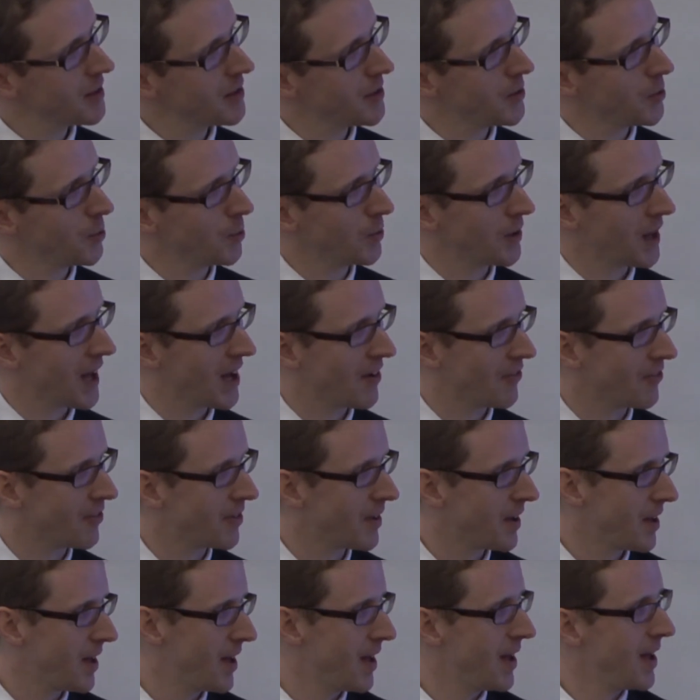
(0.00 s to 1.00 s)
you will have
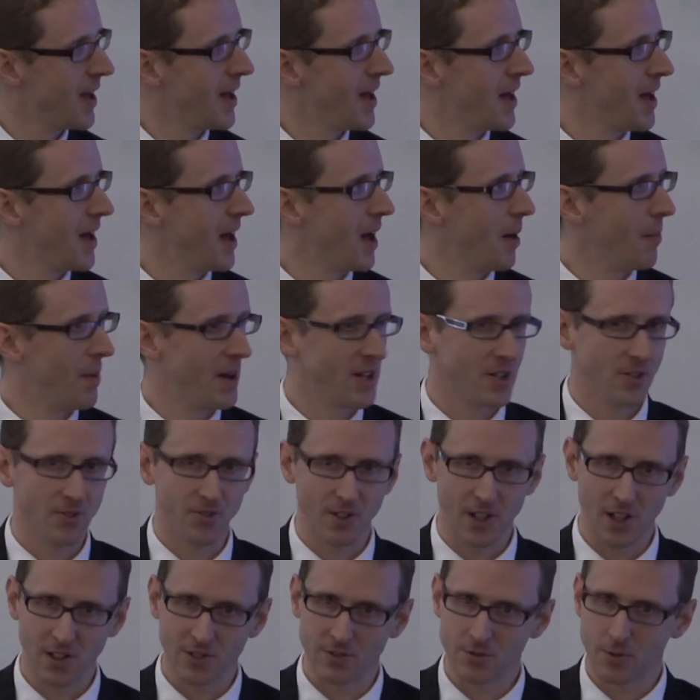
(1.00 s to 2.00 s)
a better
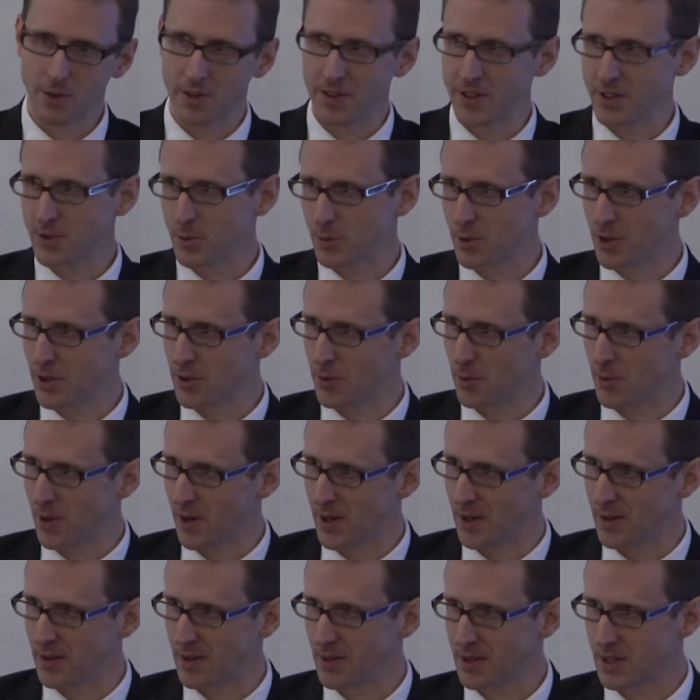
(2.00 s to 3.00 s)
feel for whether it's
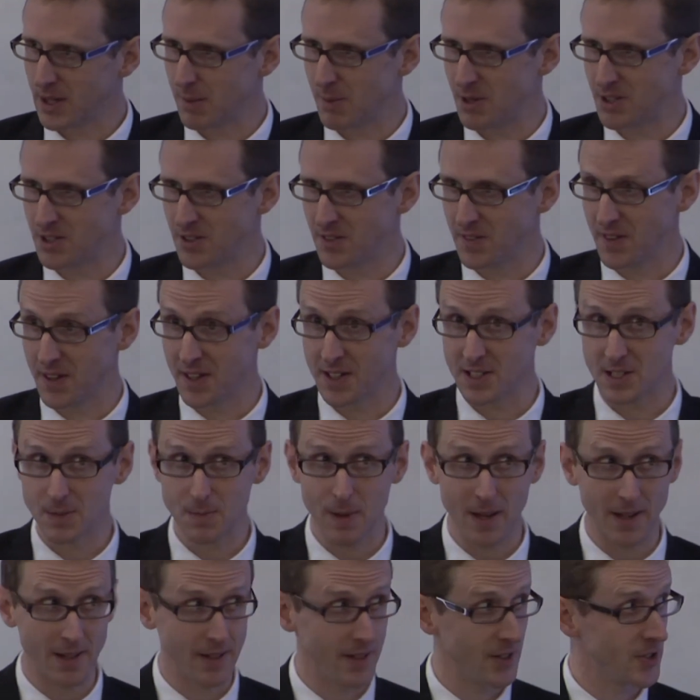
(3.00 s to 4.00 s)
worthwhile committing the
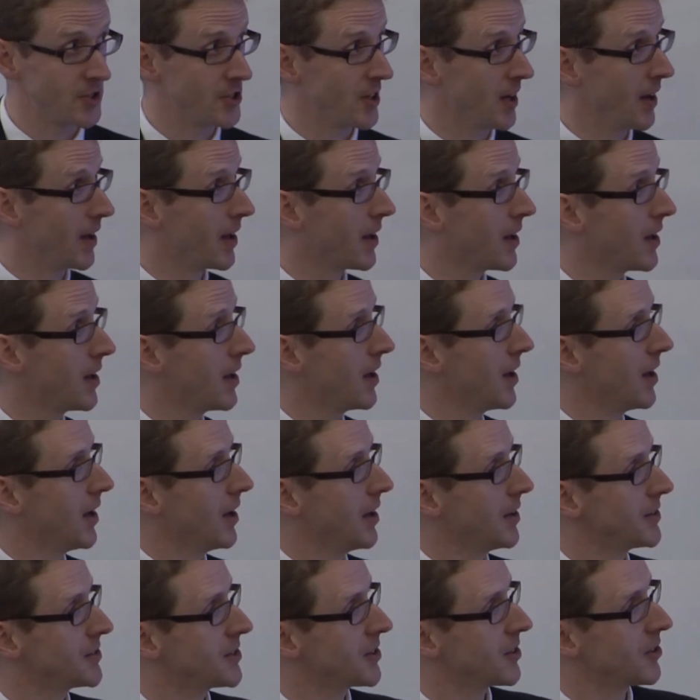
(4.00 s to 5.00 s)
expenditure
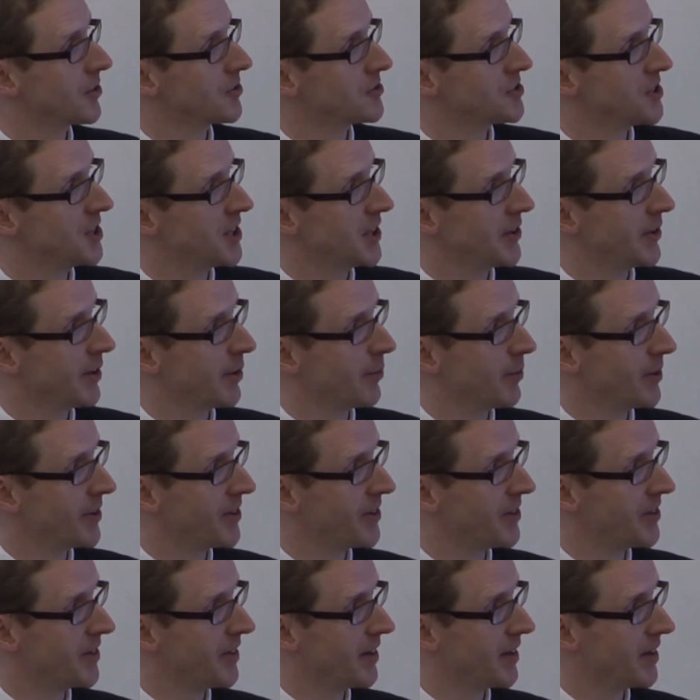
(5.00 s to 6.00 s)
to continuing
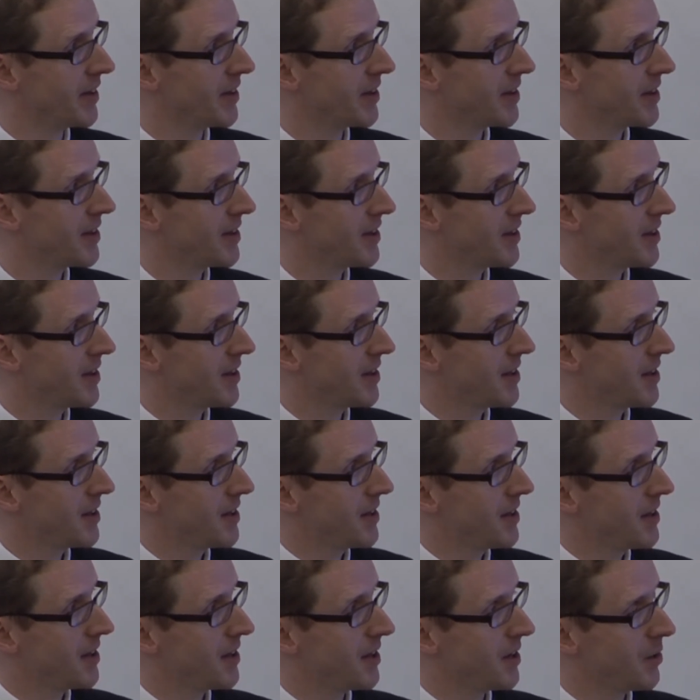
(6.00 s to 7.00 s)

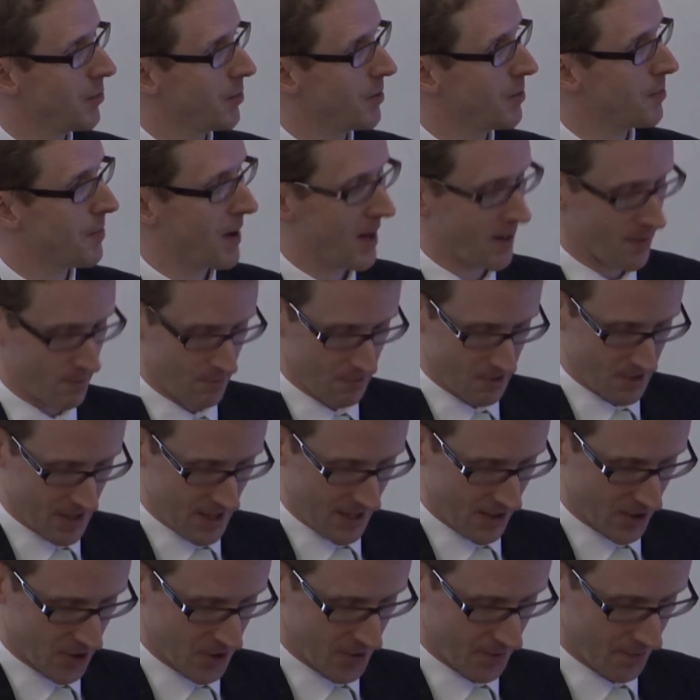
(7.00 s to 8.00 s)
with patent
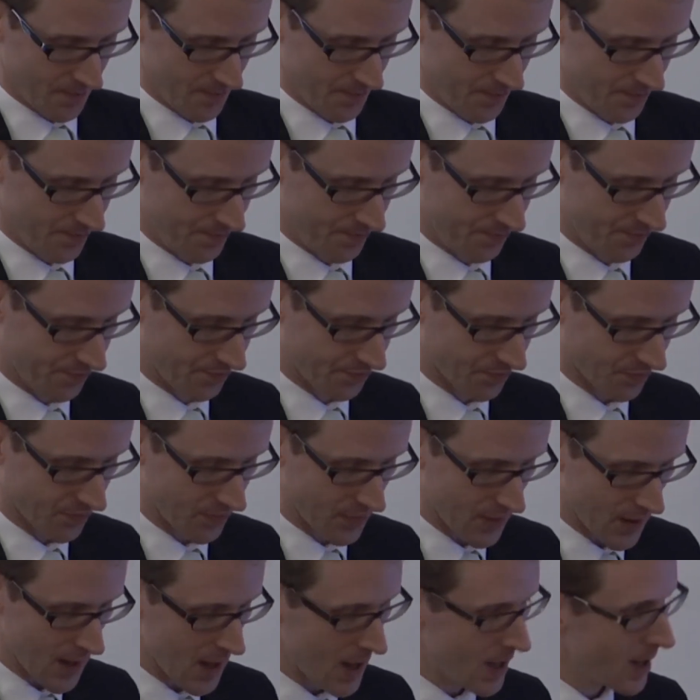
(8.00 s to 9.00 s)
protection.
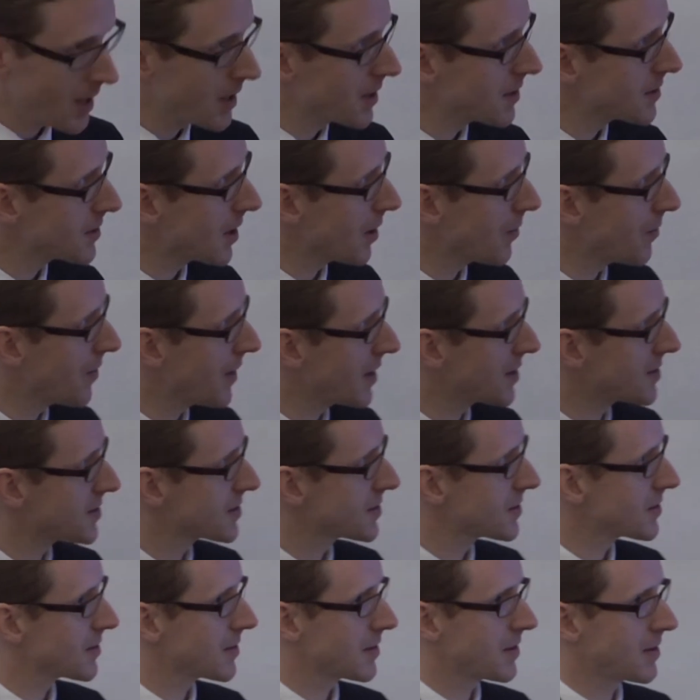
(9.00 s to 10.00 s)
So
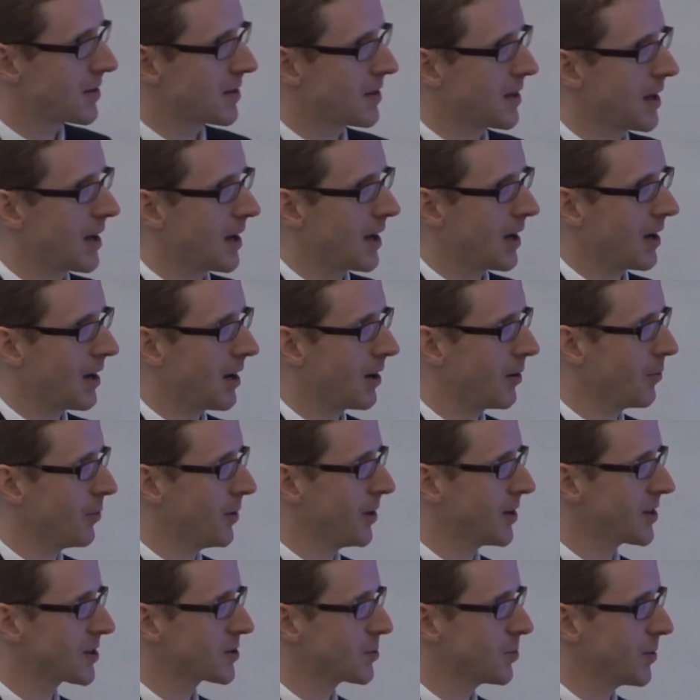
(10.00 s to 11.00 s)
that's how it
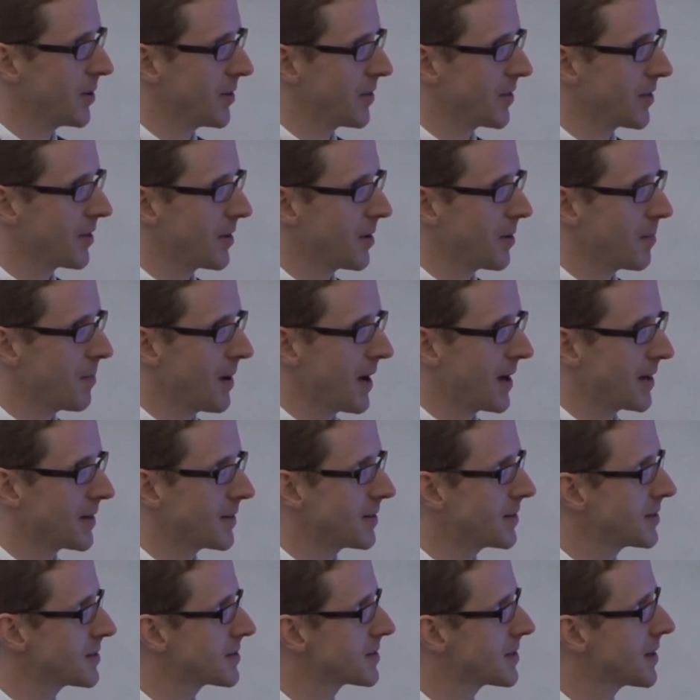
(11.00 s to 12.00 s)
works with
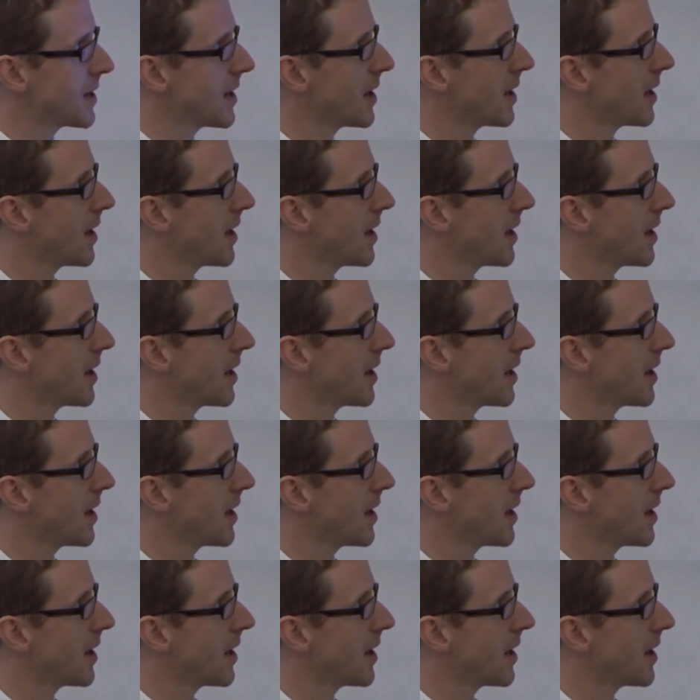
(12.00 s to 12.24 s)
patents.